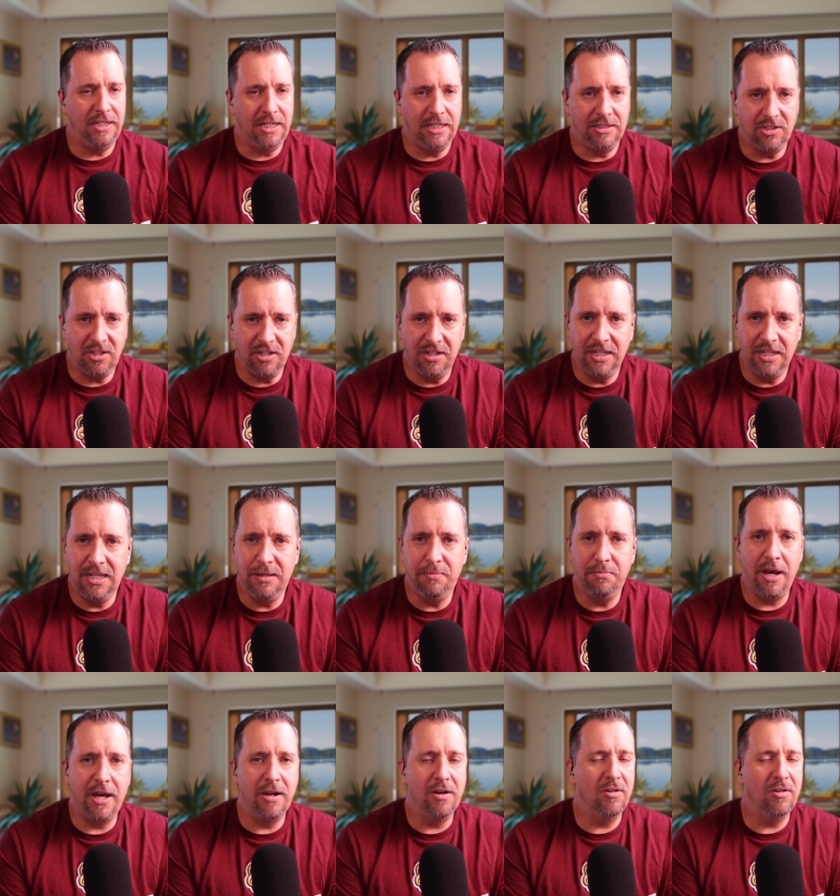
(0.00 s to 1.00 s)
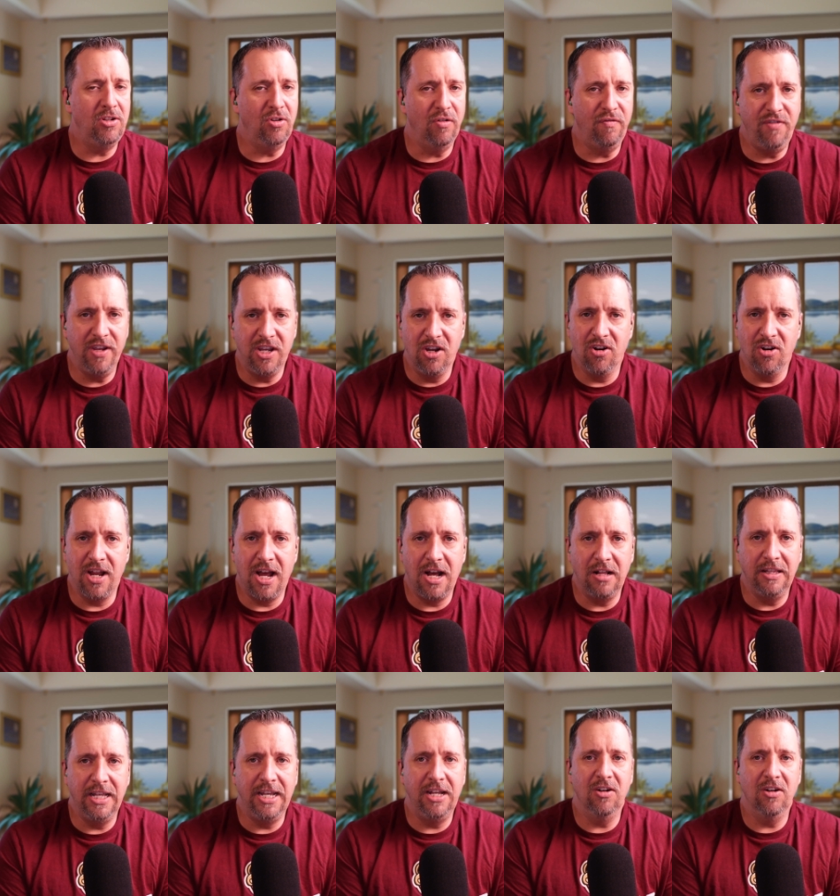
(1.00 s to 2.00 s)
It's going to get better. You'll figure it
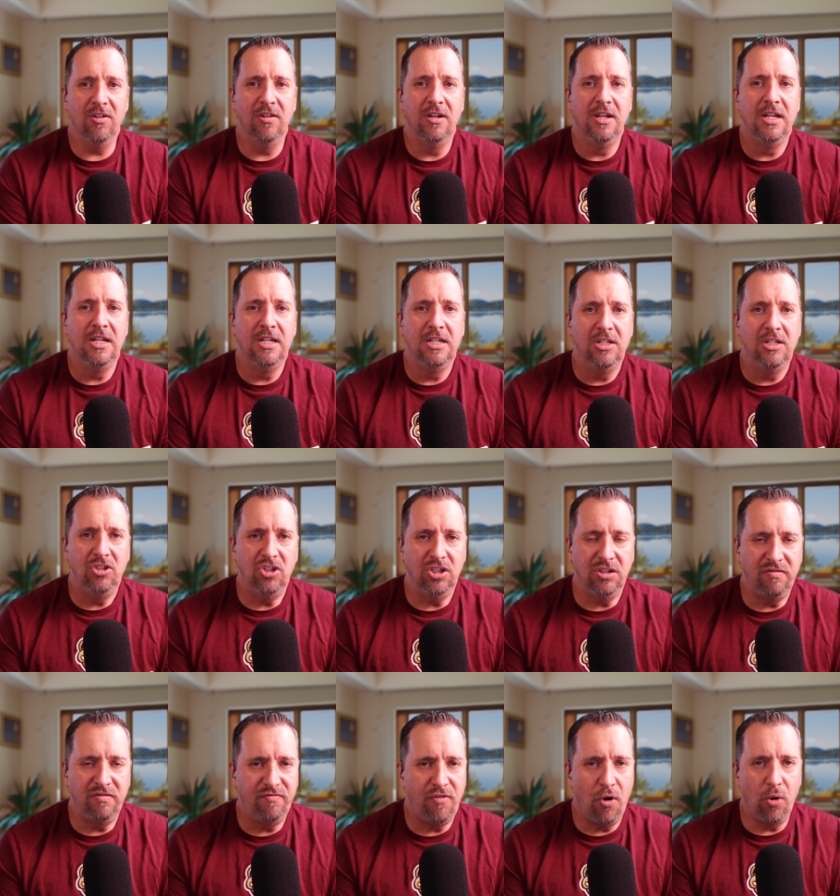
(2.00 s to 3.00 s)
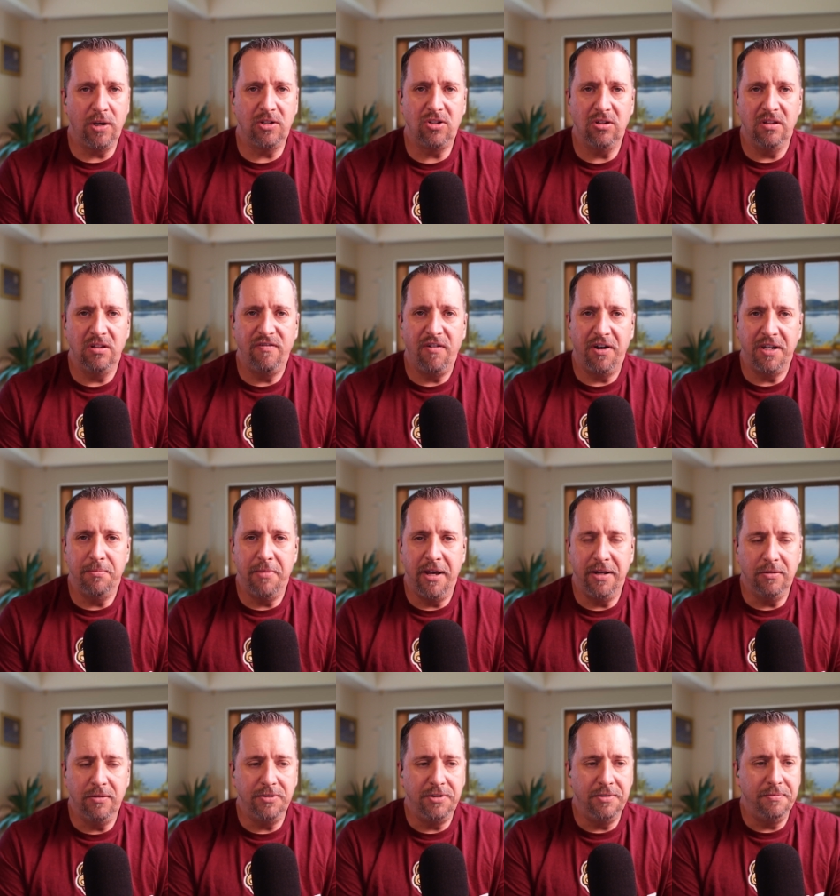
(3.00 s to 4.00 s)
out later. Just focus on the
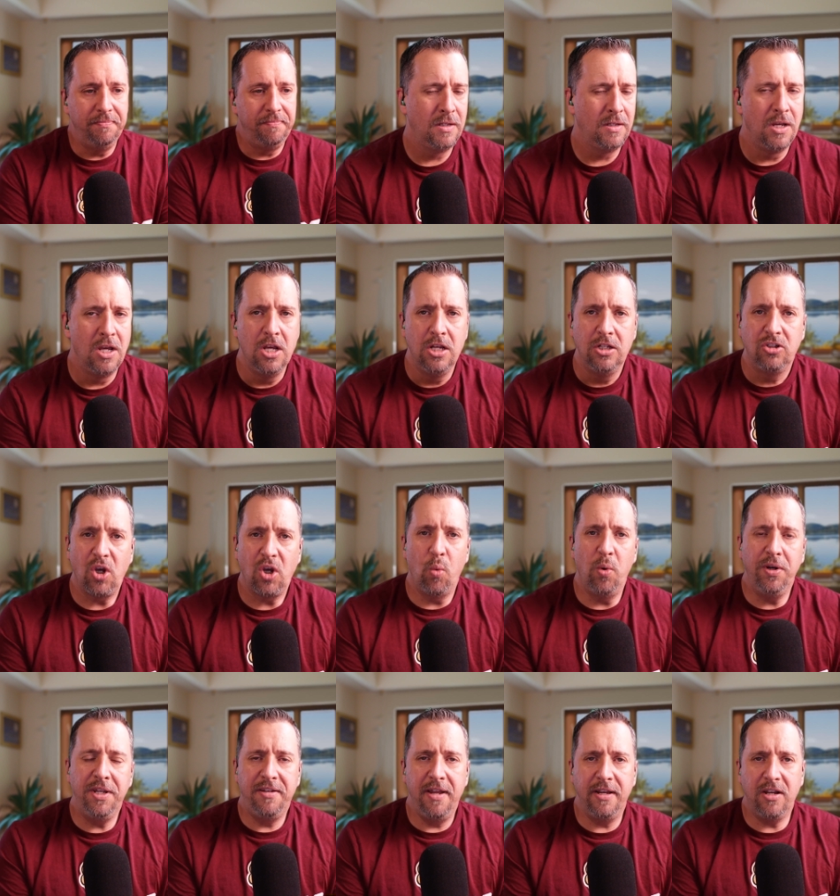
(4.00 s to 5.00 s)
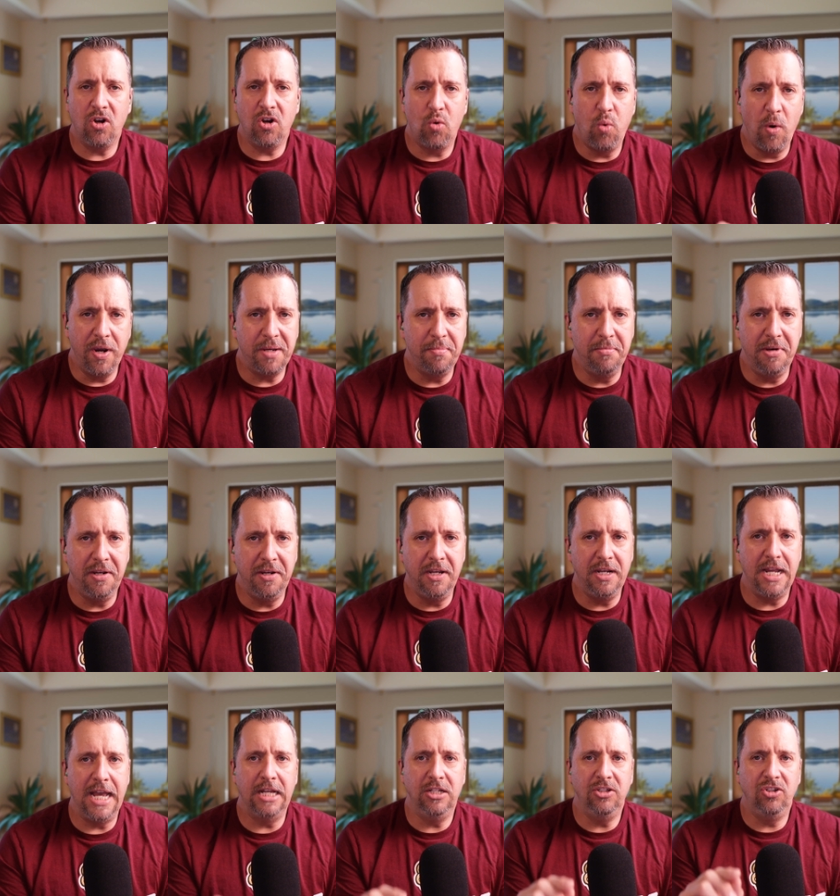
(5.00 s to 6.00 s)
fundamentals. So I want to take a quick
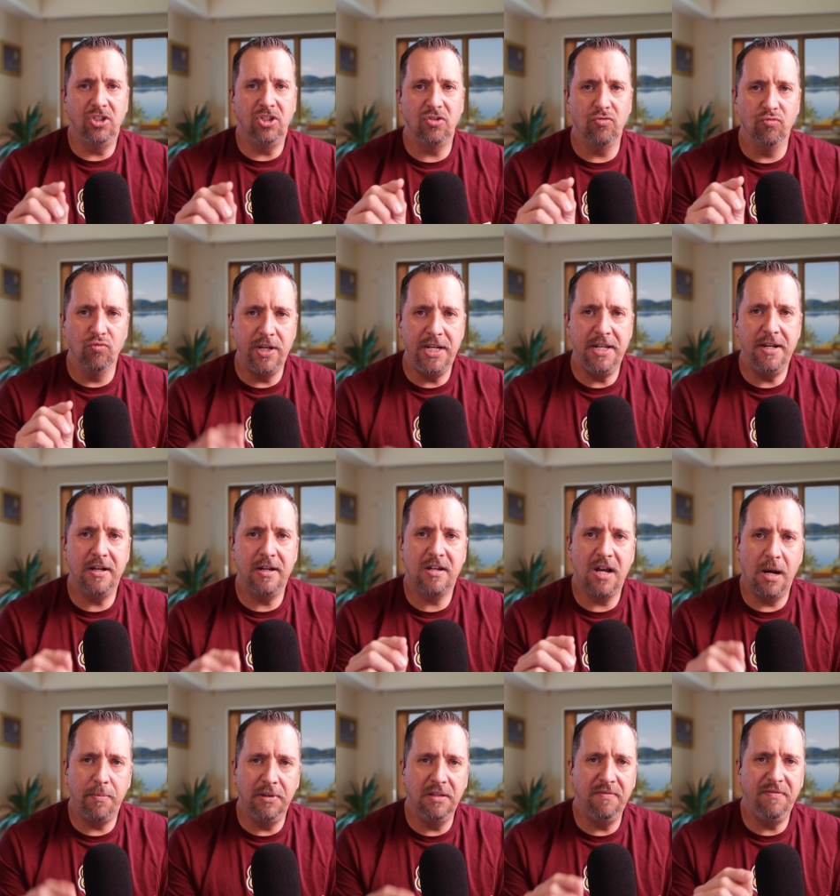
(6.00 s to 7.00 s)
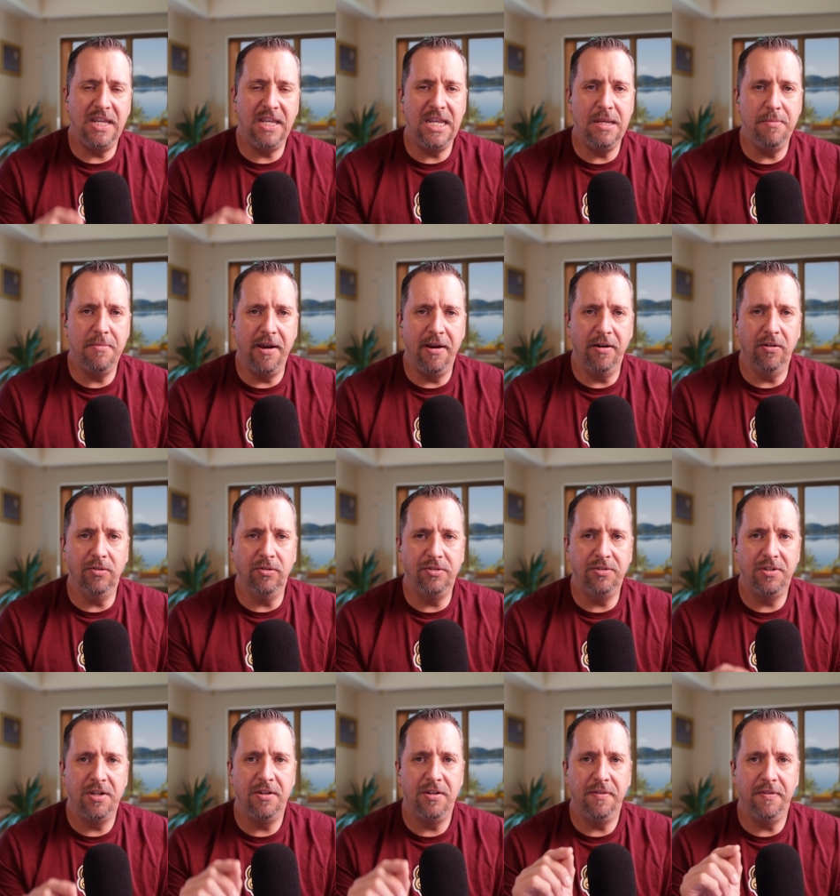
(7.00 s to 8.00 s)
minute and just read a couple of
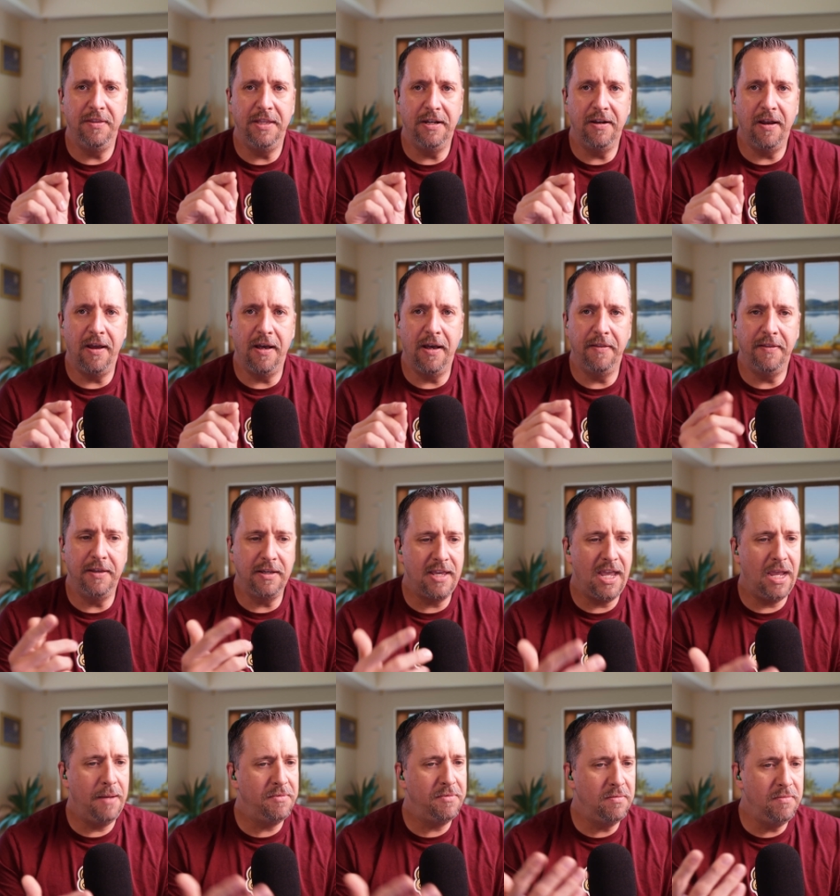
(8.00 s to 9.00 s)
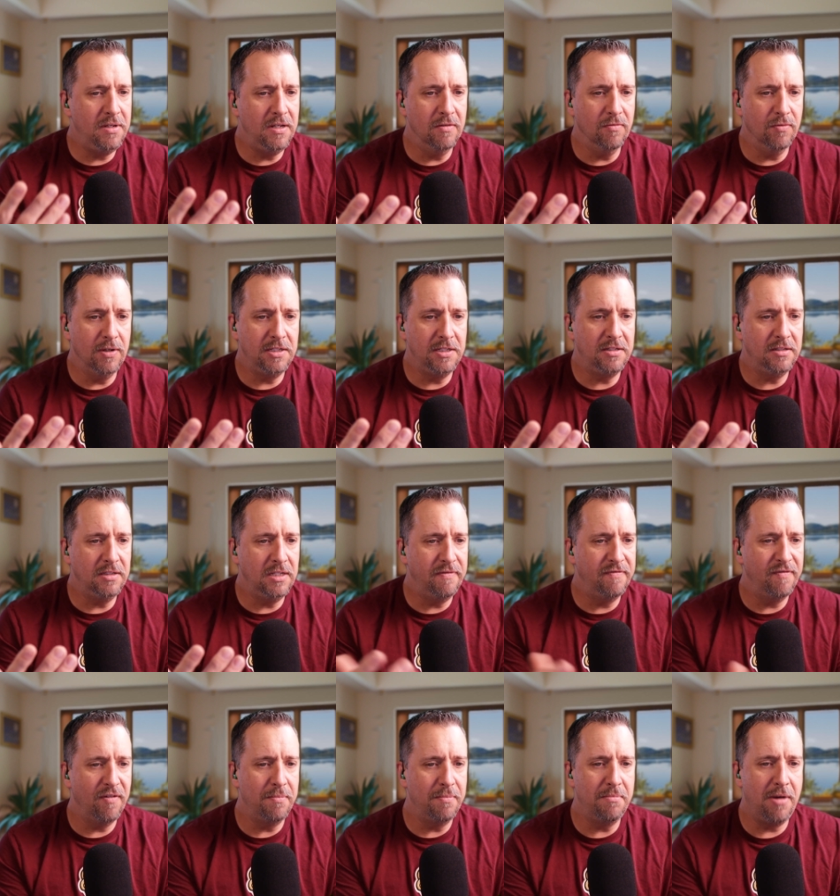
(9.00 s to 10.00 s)
emails that uh, that came to me recently
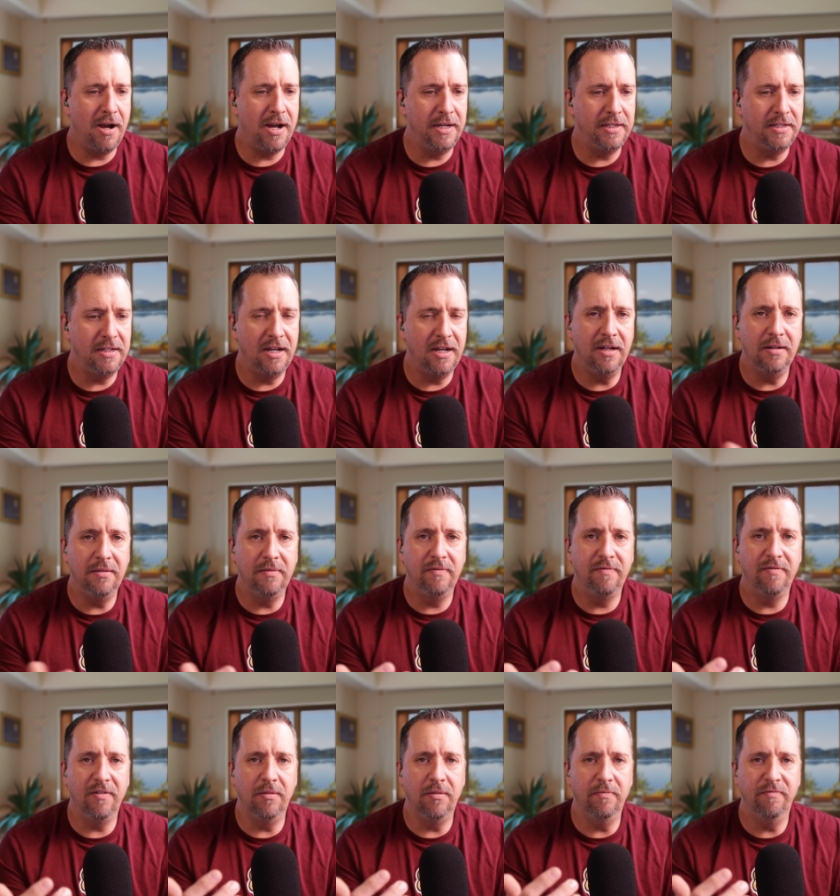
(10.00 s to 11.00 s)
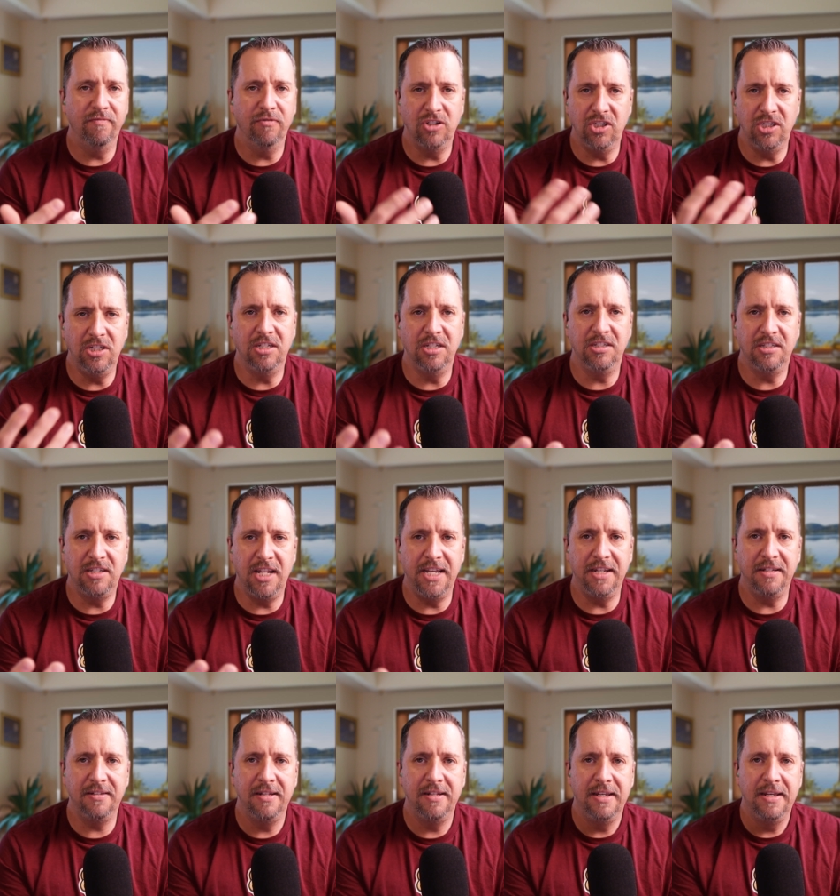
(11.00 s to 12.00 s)
from my uh, from Virginia
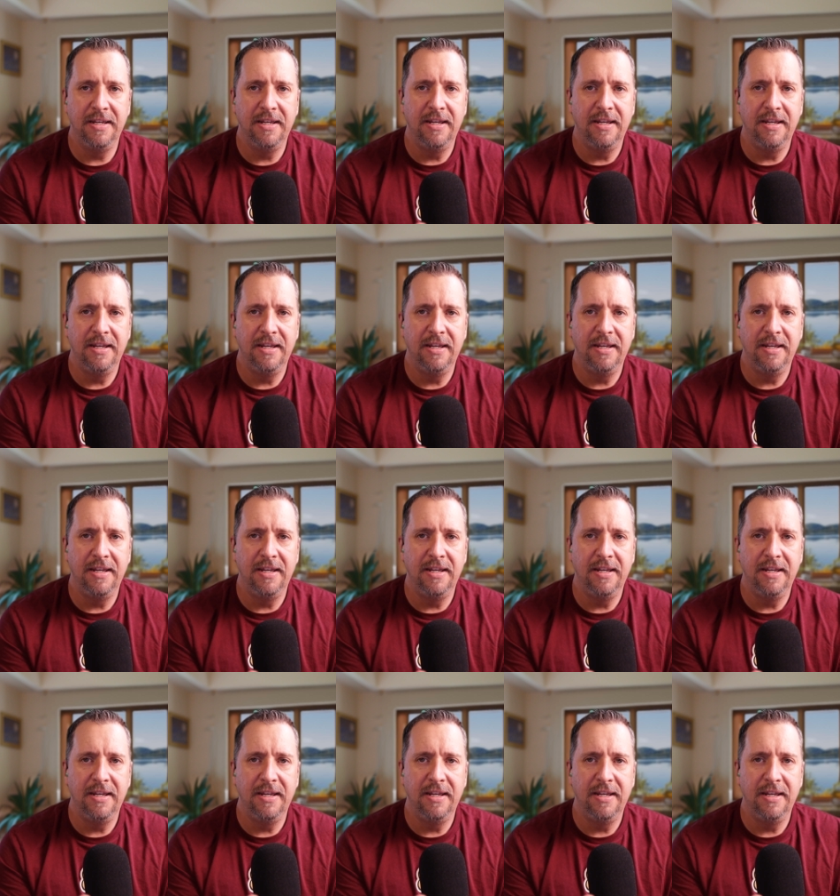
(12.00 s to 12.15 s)
State.